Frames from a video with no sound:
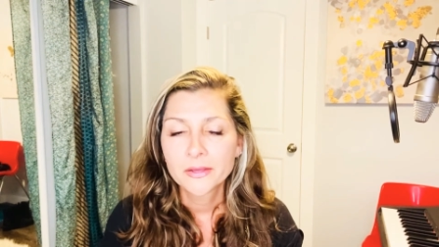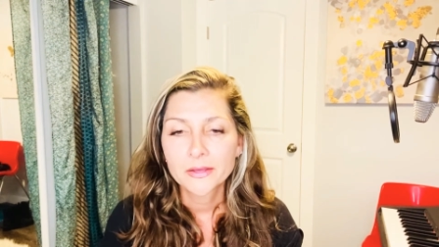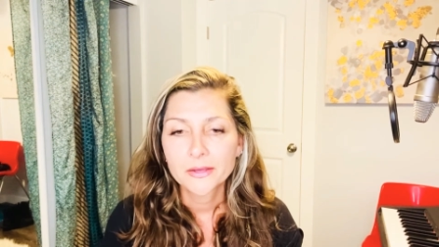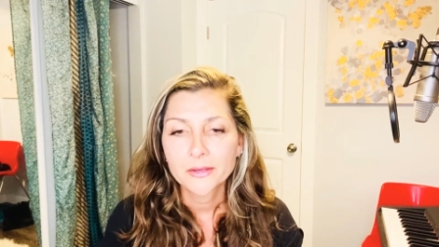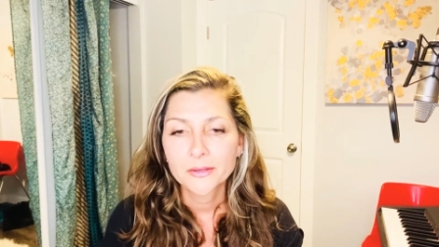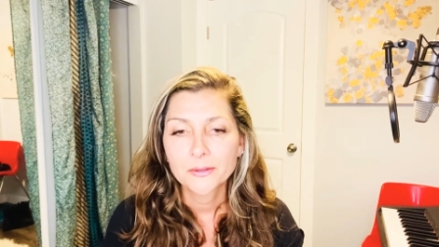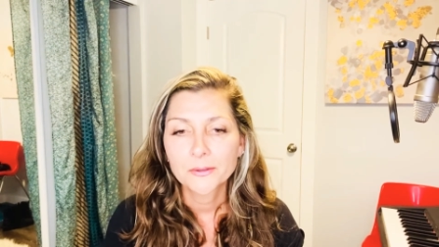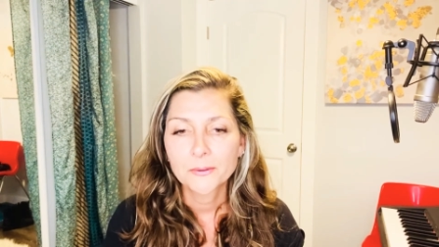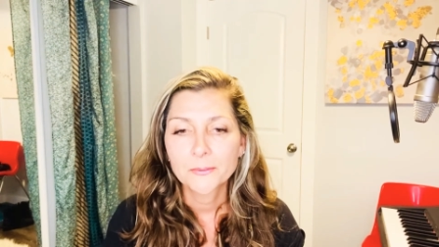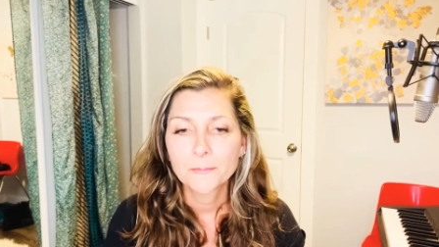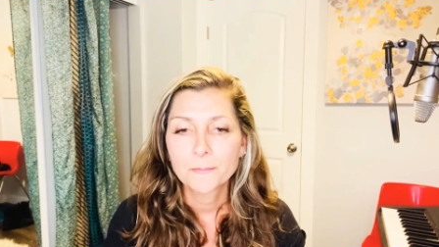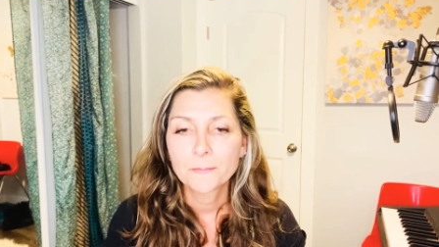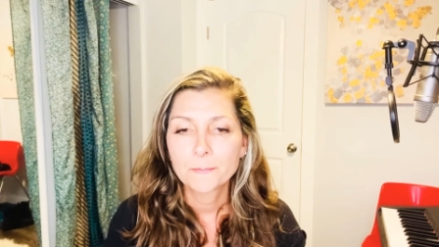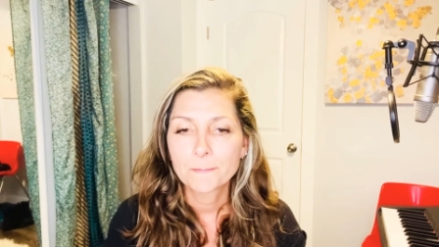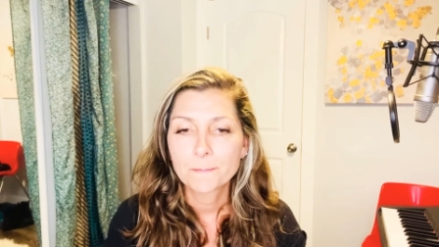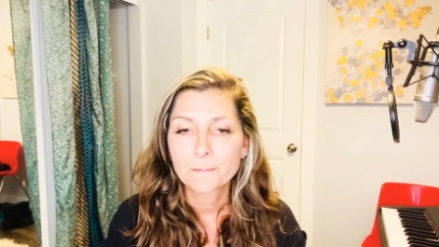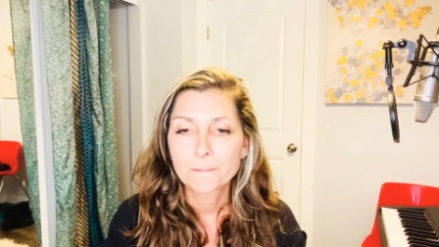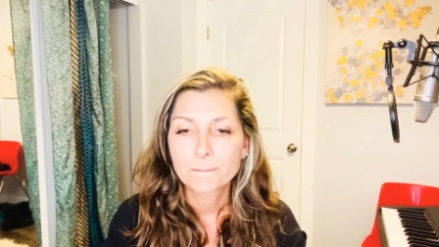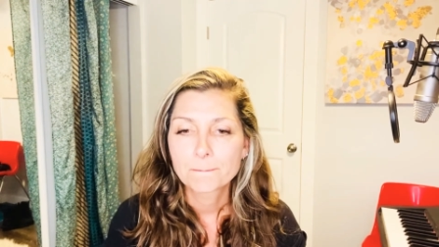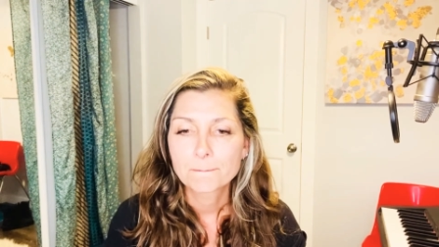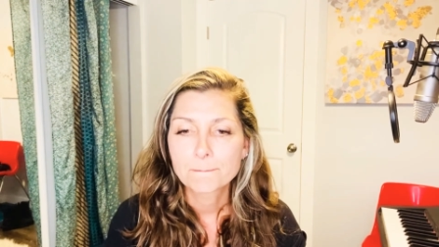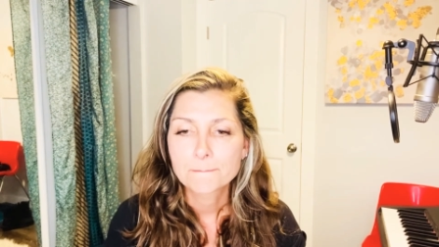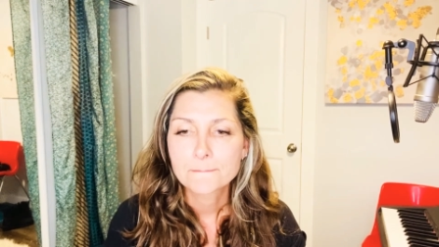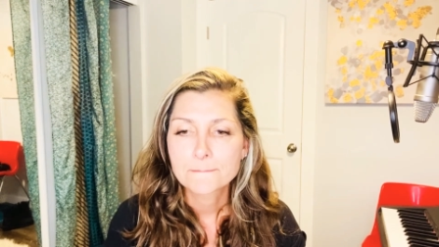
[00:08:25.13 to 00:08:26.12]

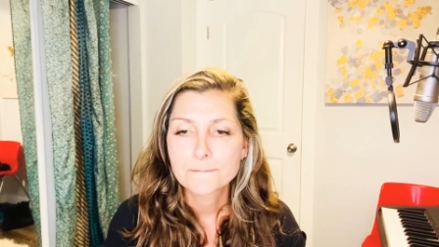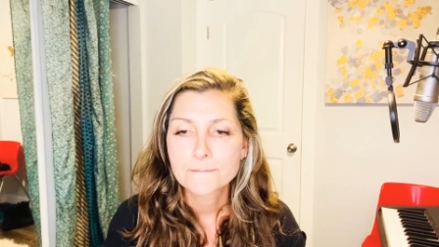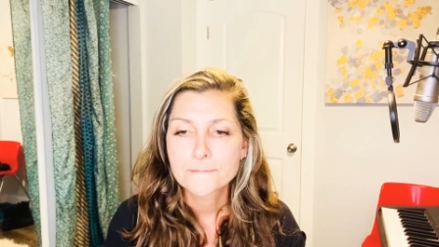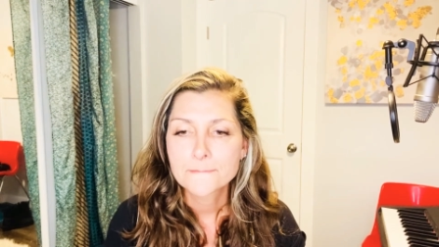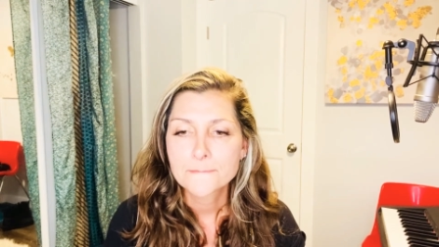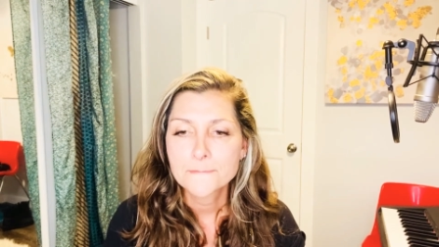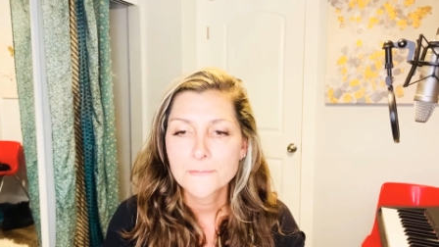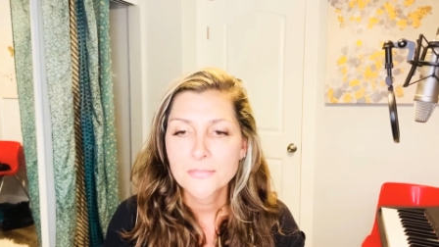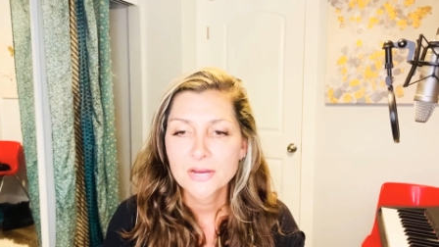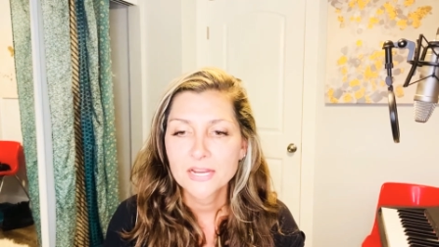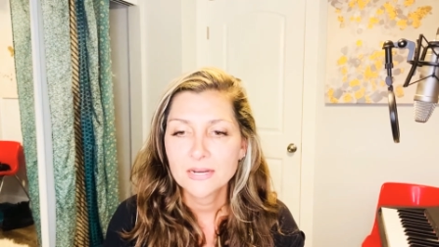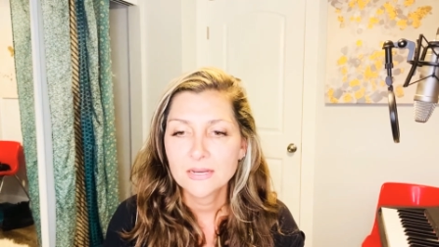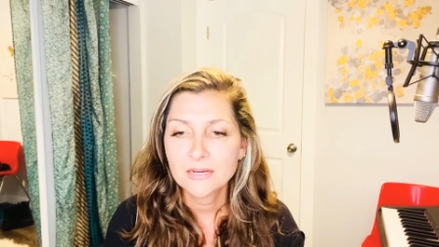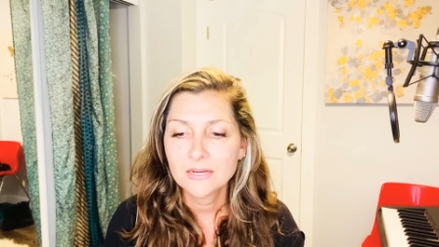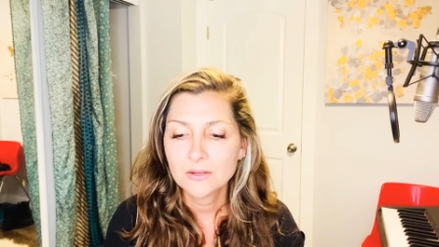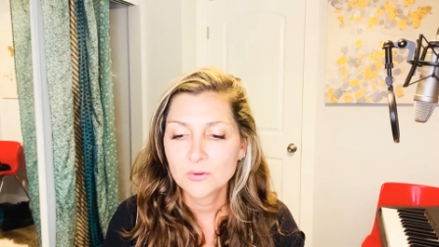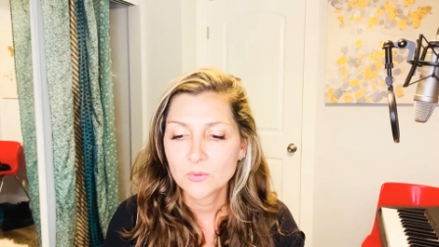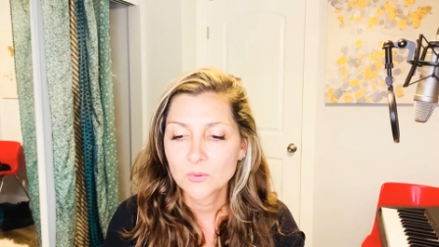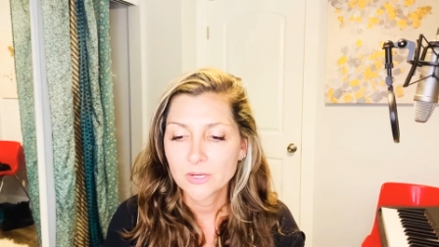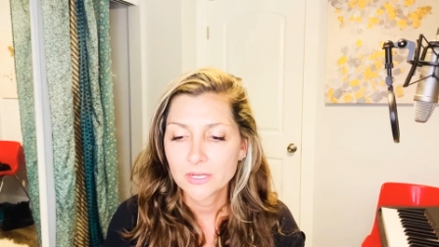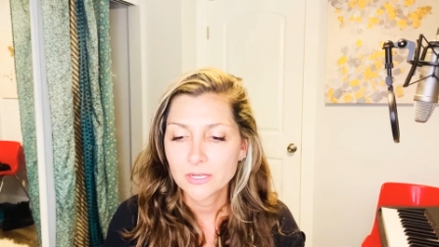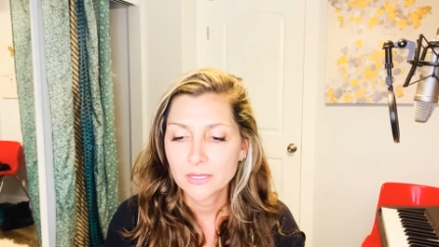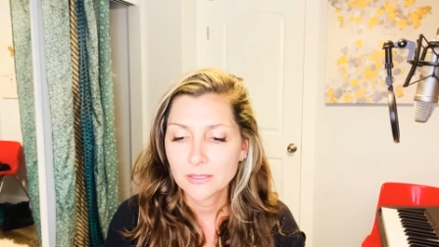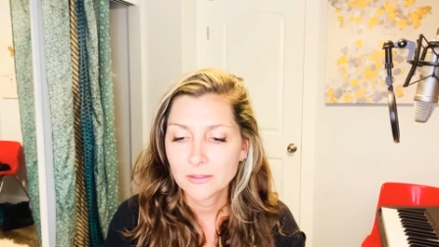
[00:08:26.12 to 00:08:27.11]
But
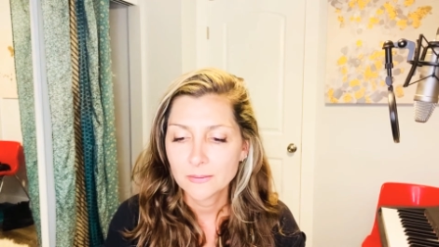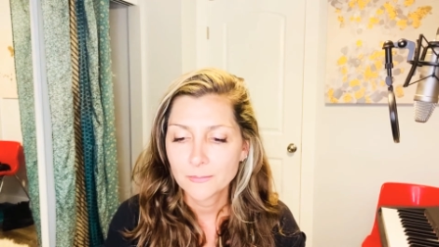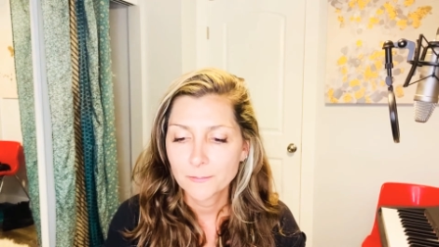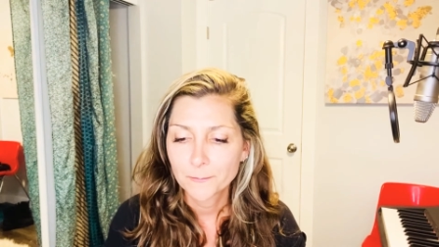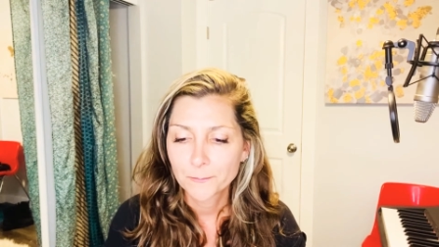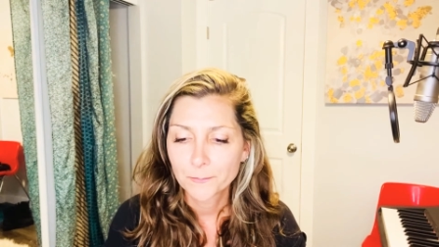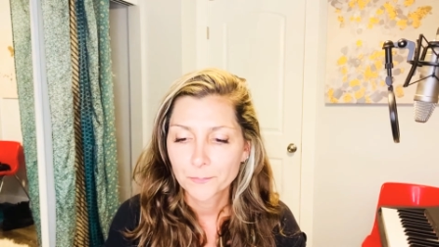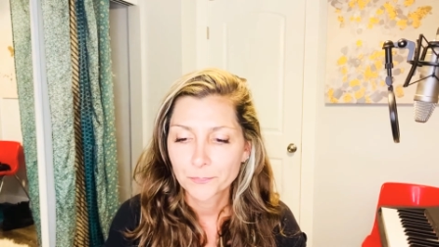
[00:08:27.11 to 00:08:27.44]
anyway,